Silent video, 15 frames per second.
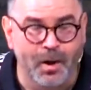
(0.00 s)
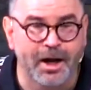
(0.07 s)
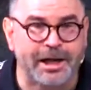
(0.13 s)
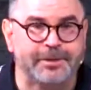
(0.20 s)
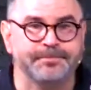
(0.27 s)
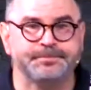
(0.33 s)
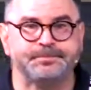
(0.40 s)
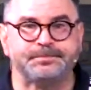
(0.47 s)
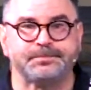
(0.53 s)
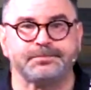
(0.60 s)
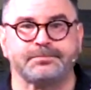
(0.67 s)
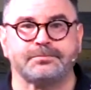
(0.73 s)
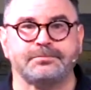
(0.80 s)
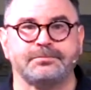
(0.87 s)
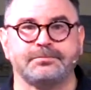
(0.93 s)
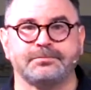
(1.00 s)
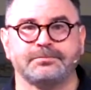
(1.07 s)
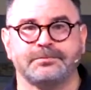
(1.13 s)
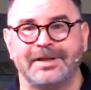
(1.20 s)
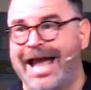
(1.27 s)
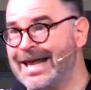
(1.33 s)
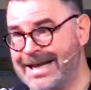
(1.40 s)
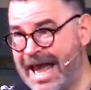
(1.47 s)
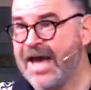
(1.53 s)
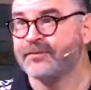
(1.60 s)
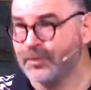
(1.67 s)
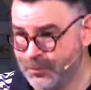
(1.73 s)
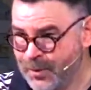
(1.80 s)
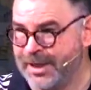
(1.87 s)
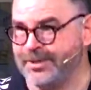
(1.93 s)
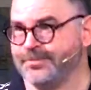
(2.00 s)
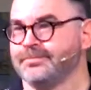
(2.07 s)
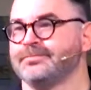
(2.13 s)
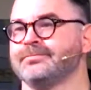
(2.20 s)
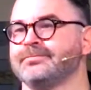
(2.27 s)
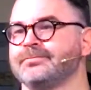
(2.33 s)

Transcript: one" and "everyone."